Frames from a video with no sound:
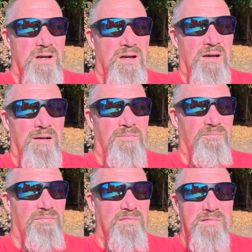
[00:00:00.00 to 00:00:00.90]
And
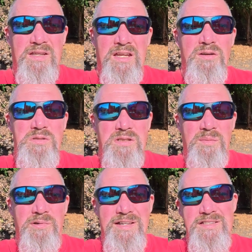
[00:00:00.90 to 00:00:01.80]
those are the
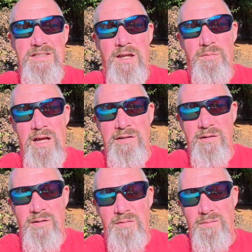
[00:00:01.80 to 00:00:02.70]
places I'd rather
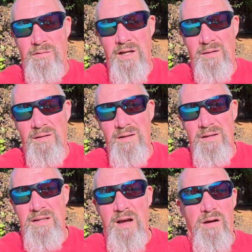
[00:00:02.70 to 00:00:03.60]
go, right?
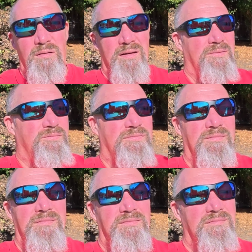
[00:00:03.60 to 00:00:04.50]
Now, if,
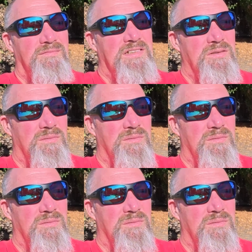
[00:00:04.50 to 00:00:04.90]
you know,